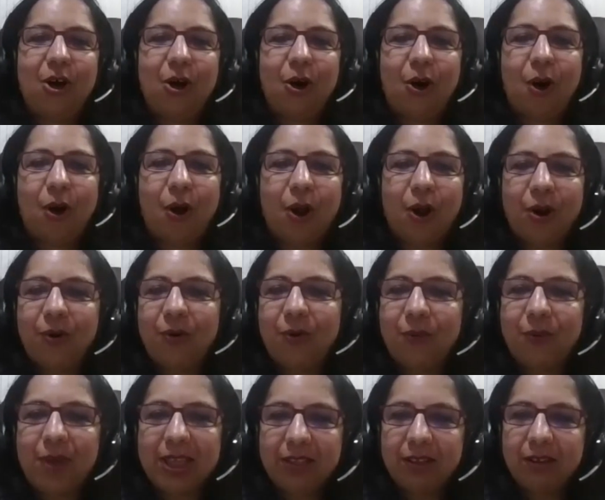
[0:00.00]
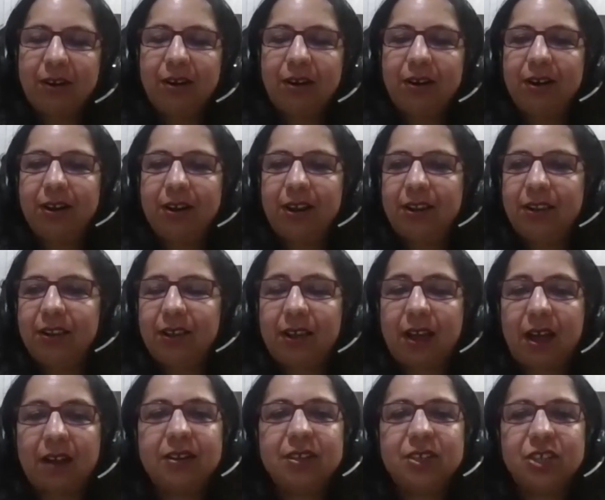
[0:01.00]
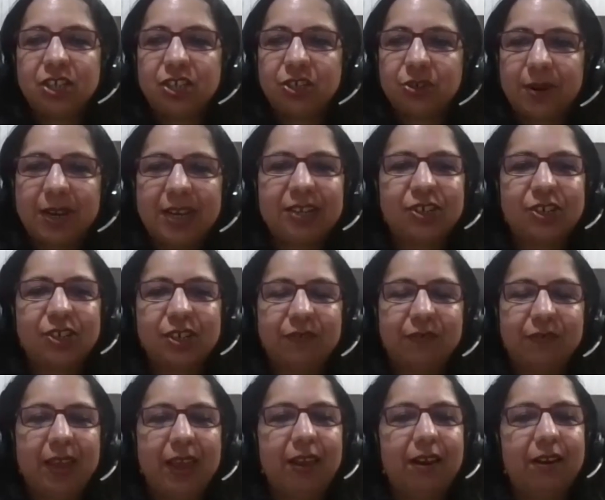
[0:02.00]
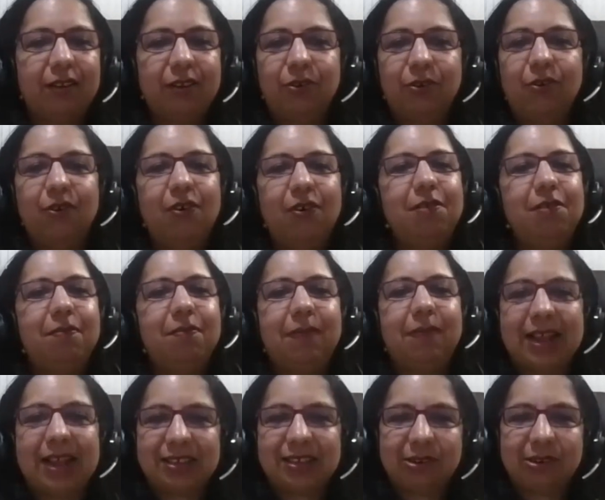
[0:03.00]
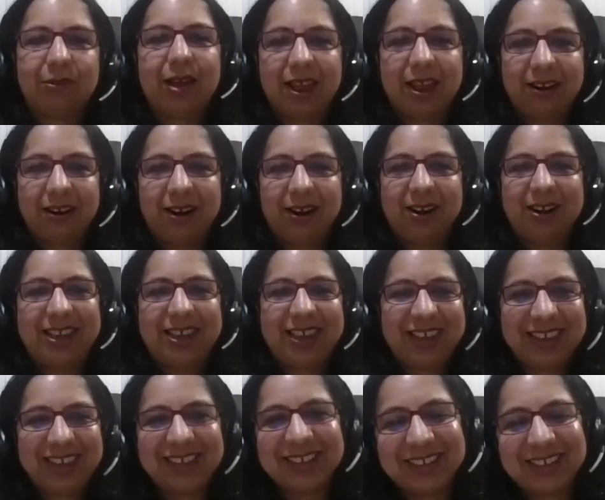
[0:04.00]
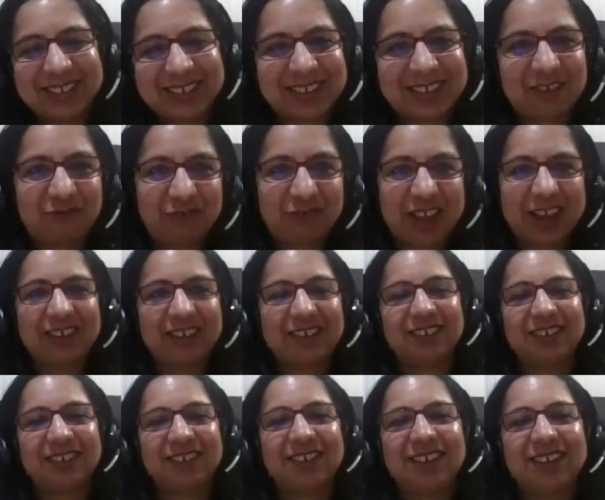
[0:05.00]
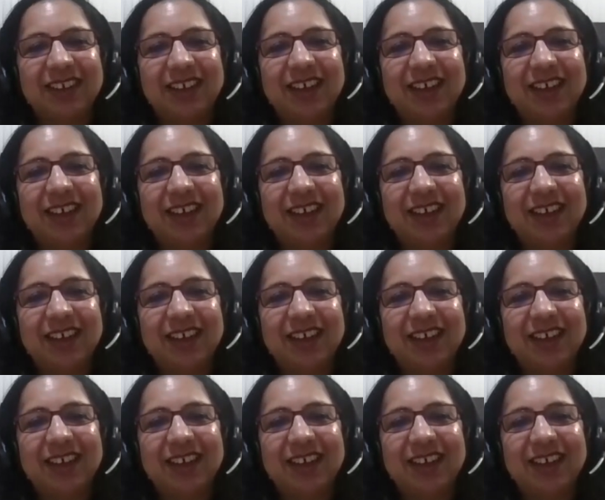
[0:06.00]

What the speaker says: or whether in the current situation where the whole Maslow hierarchy is affected,